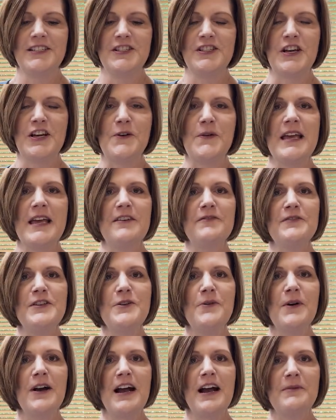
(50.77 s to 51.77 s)
So if
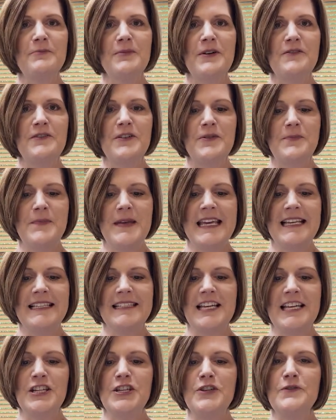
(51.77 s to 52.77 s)
you are at Provo
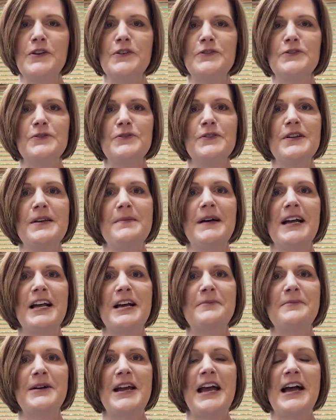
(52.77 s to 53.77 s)
Peaks and you know Trudy
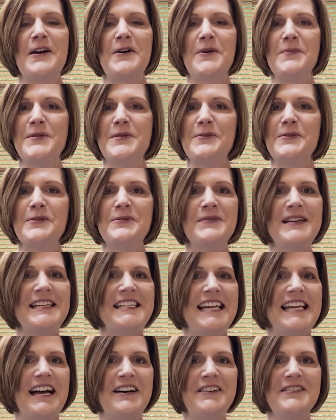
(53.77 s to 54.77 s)
Montgomery, I hope you will
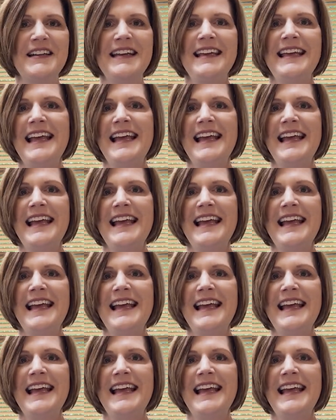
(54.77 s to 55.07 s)
reach out